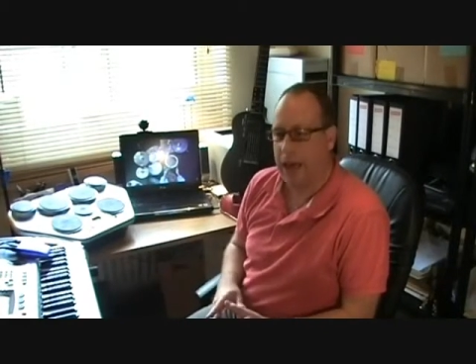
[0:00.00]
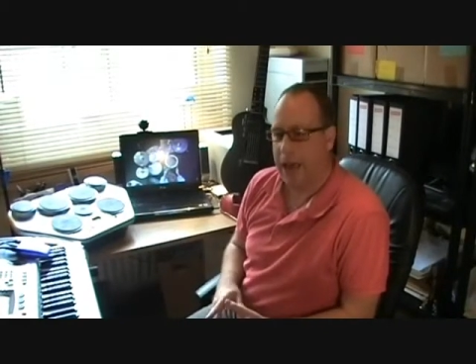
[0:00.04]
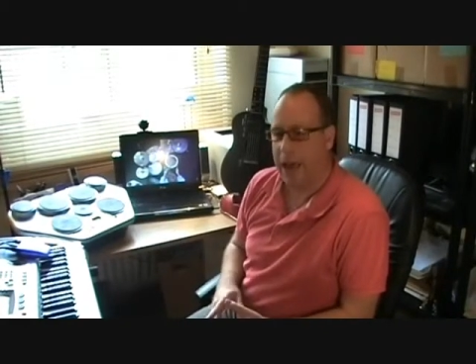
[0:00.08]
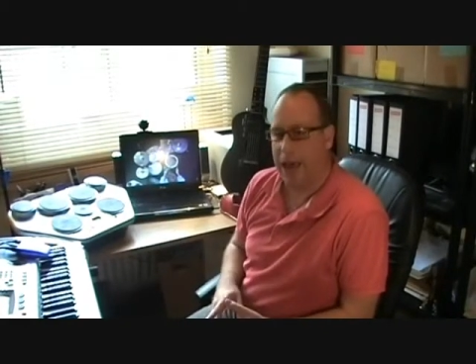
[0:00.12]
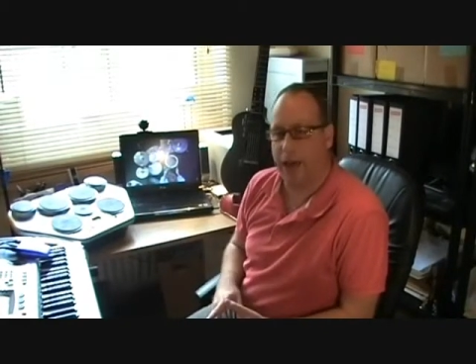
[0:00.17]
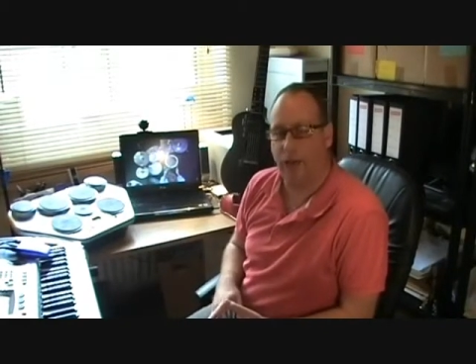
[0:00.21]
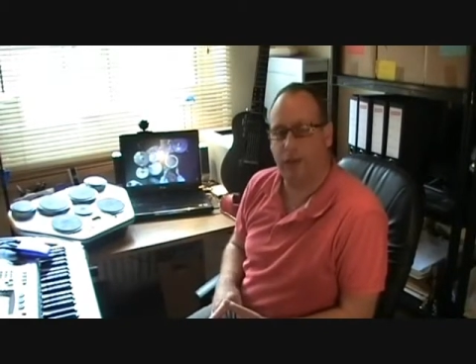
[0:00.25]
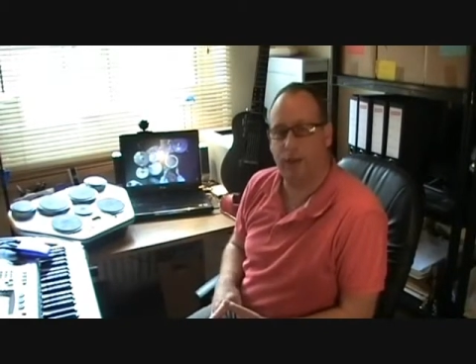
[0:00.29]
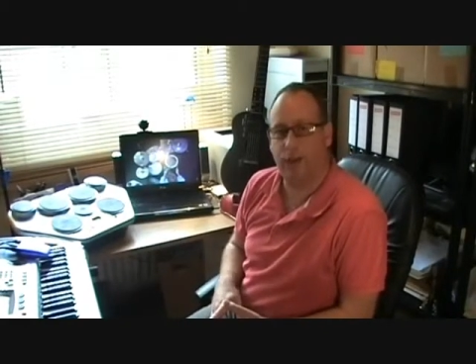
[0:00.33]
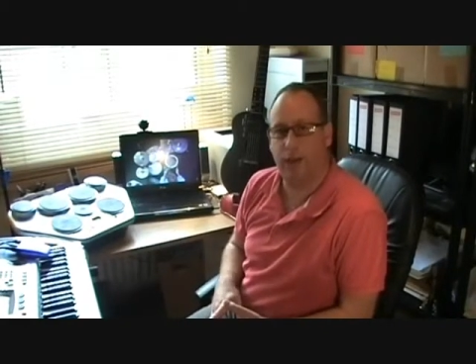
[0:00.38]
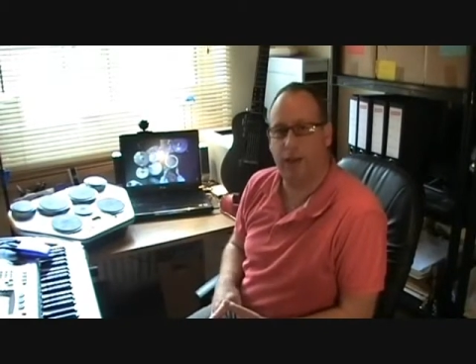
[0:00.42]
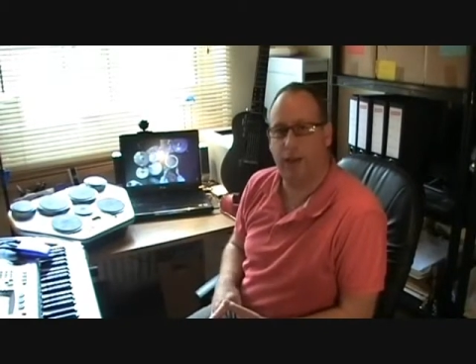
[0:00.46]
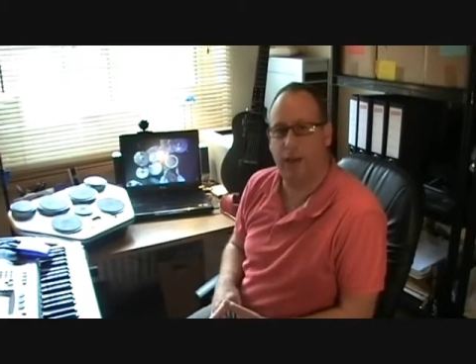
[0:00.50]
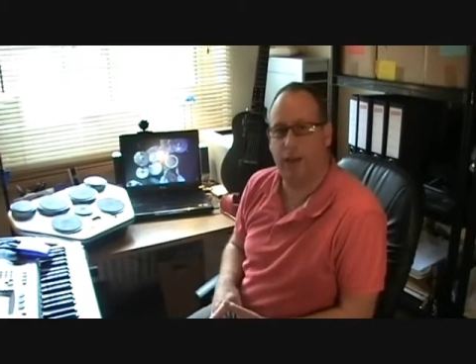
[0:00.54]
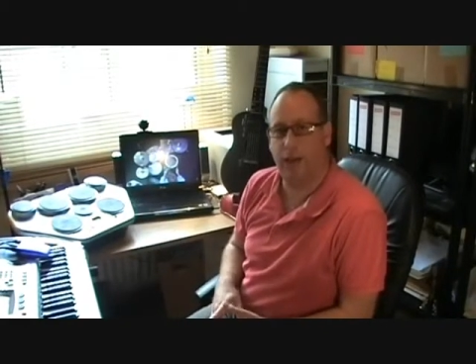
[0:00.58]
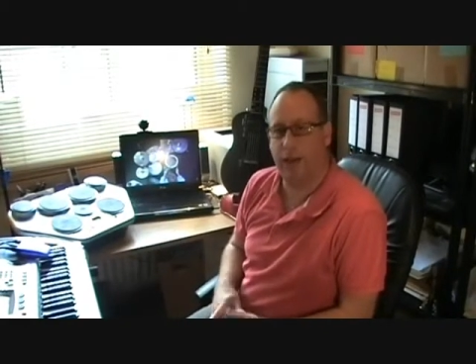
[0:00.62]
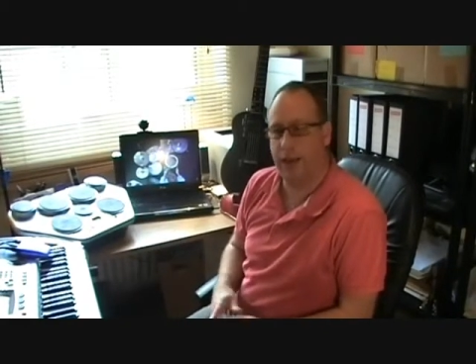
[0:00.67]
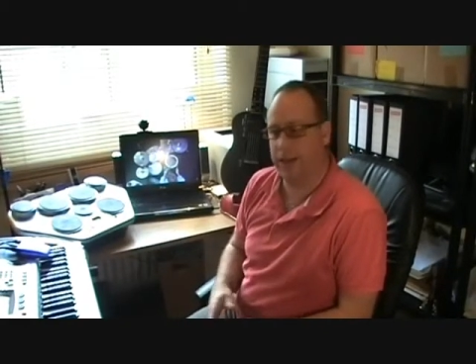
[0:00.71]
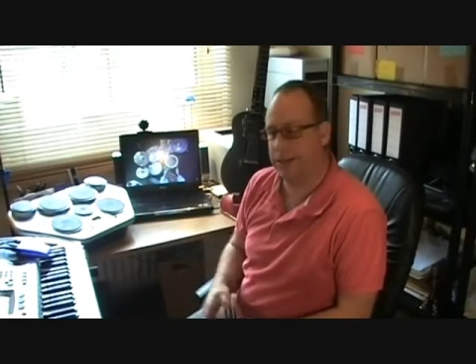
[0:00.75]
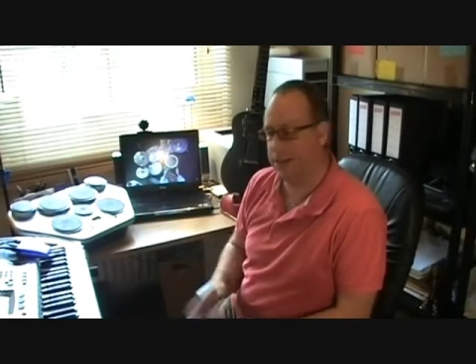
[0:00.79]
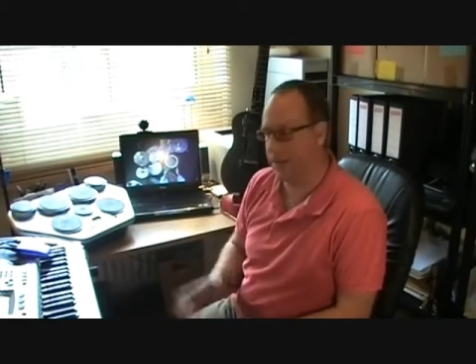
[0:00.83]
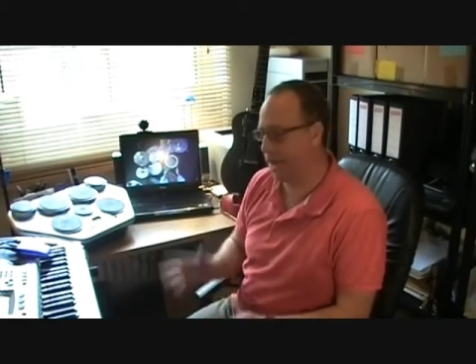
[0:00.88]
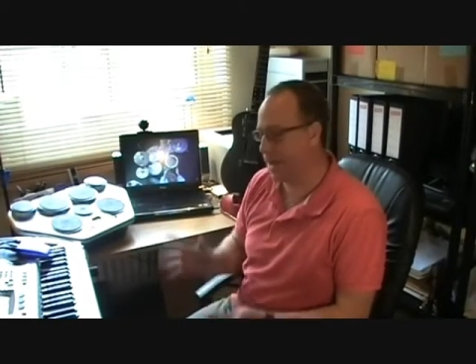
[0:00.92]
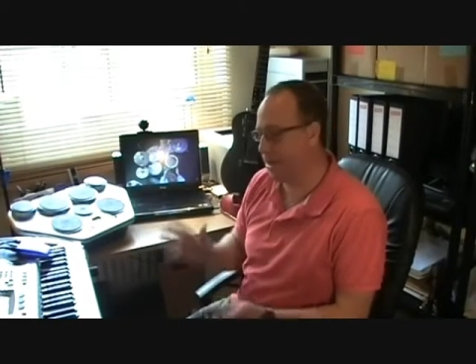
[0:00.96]
how to
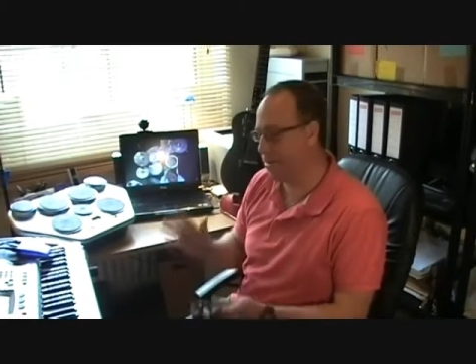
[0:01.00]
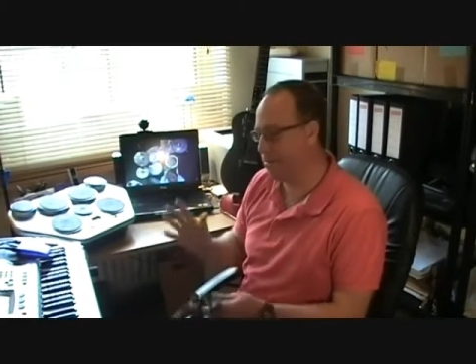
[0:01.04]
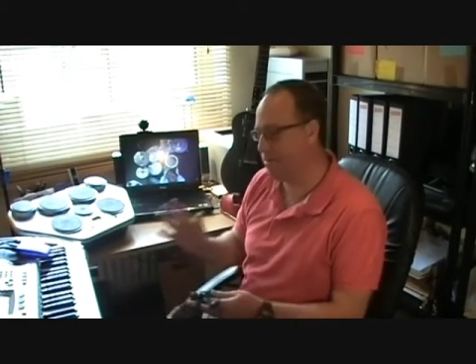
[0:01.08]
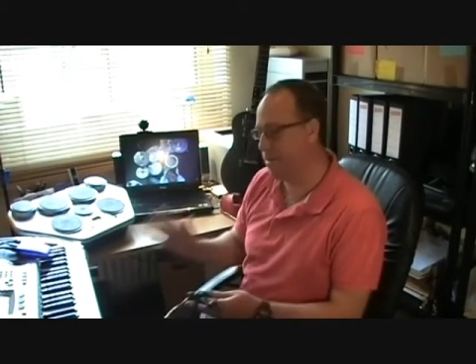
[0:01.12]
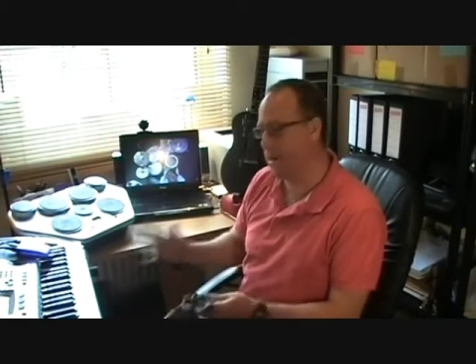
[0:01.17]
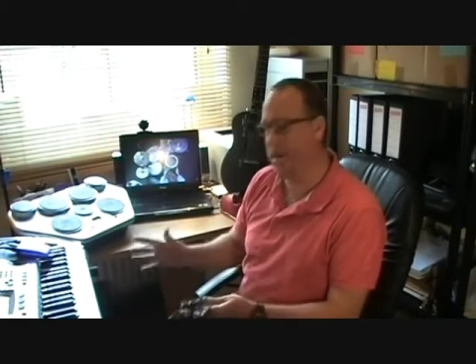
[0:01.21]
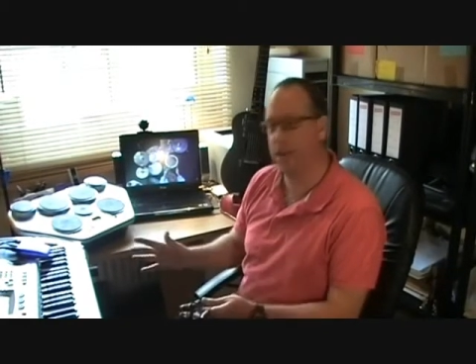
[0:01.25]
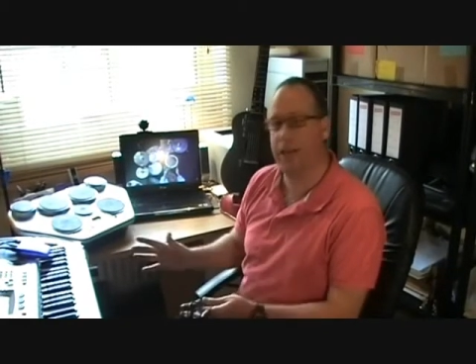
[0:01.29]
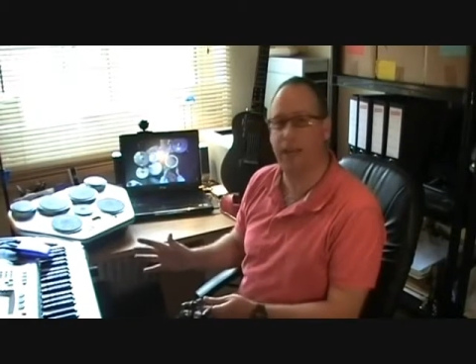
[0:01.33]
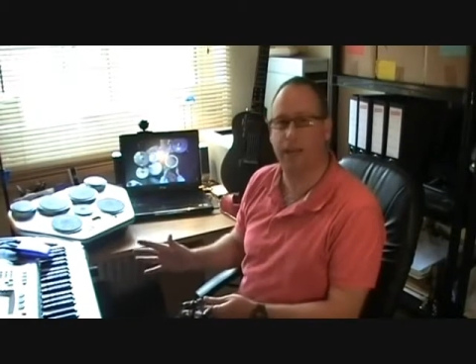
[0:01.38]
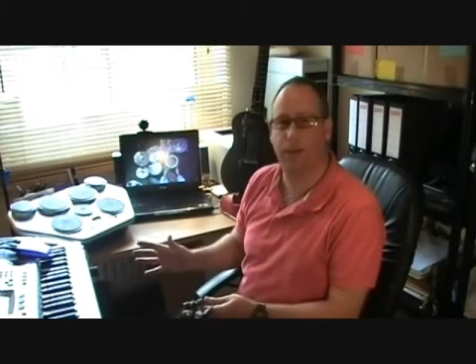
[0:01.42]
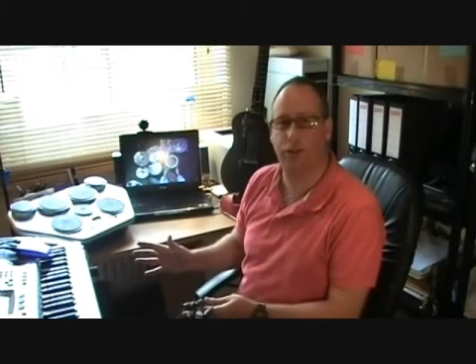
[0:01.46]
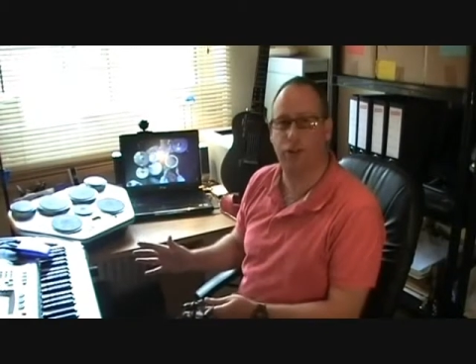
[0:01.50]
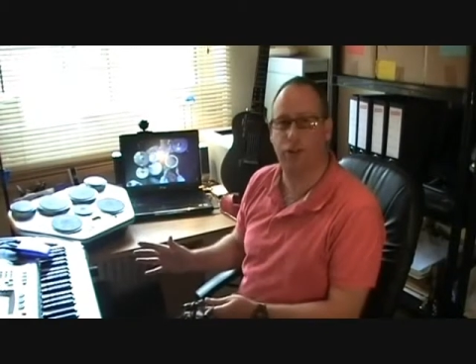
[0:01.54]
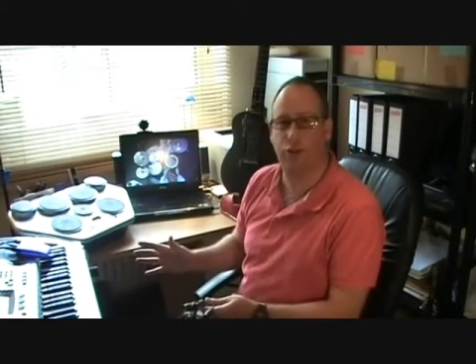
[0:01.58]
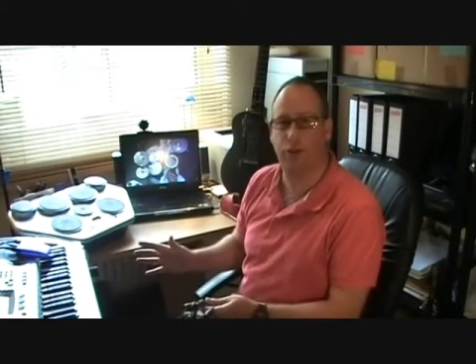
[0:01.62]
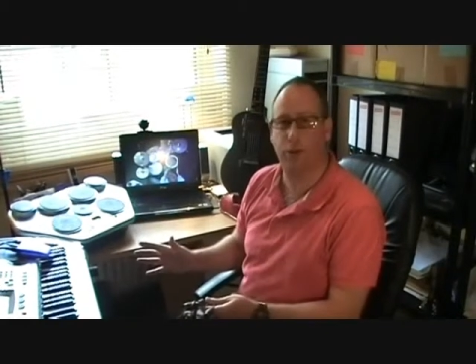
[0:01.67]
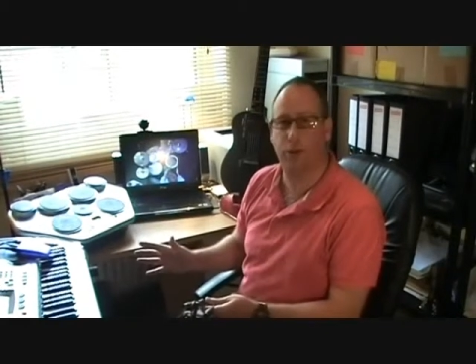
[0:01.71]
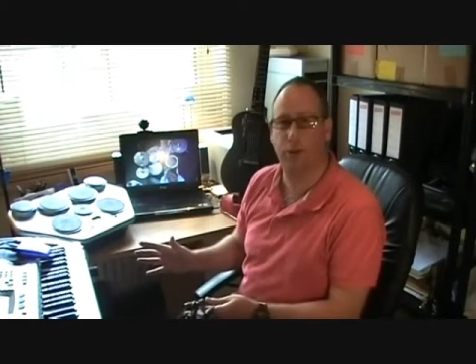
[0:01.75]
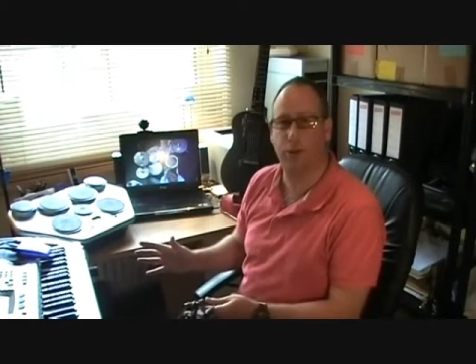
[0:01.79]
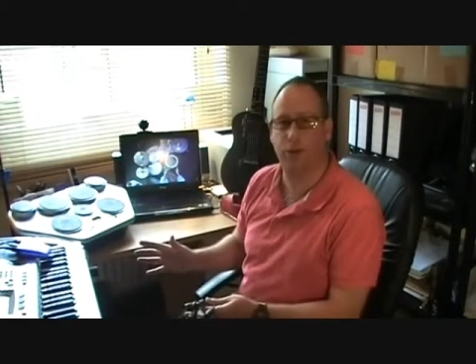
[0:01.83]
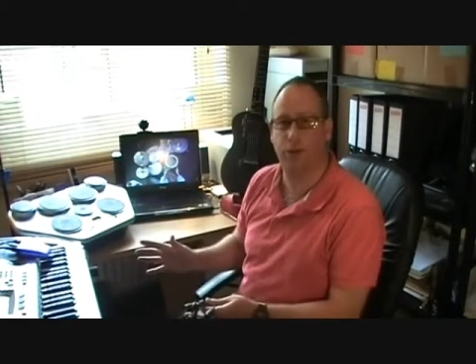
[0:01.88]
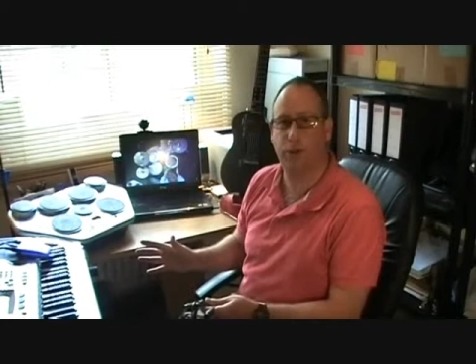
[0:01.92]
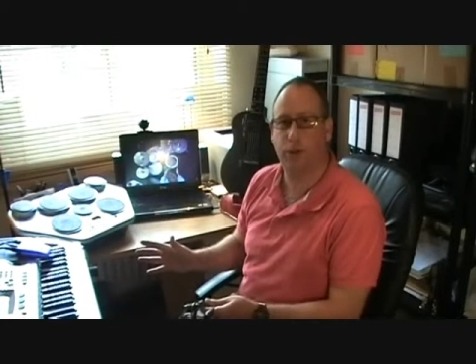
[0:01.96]
connect a MIDI
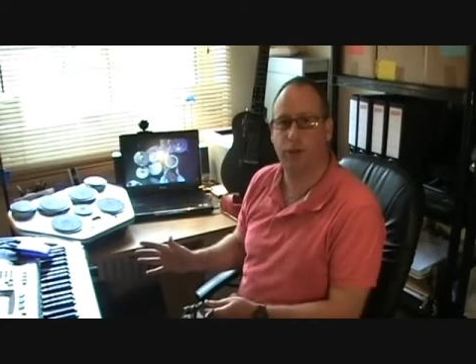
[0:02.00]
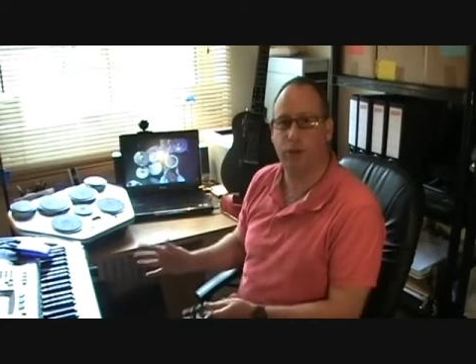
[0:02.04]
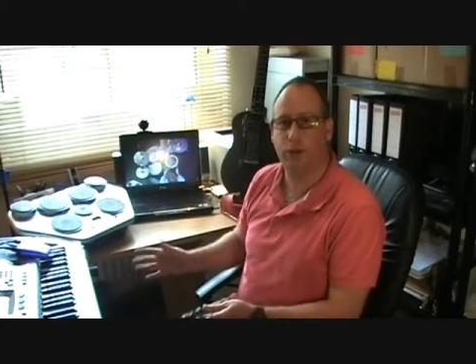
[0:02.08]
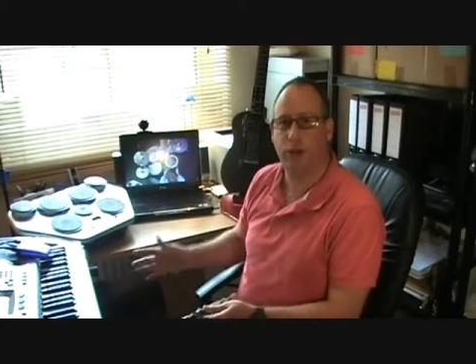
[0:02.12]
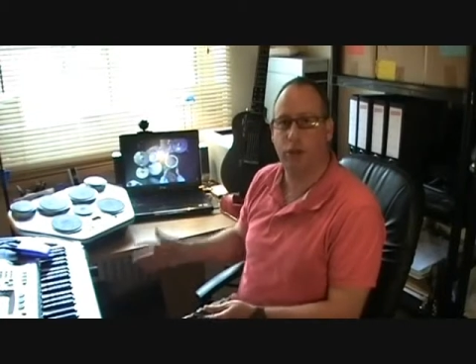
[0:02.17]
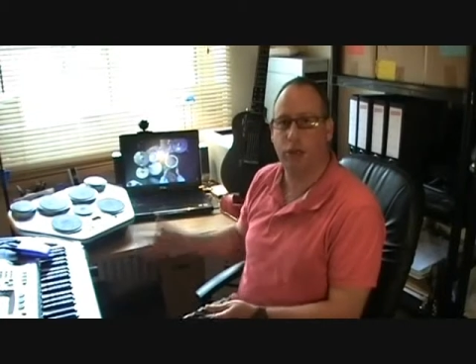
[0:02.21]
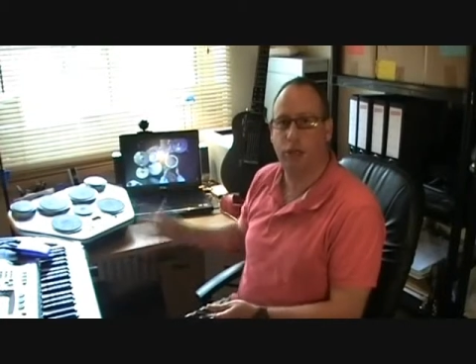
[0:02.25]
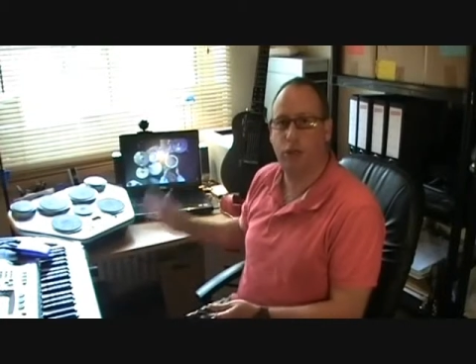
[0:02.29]
instrument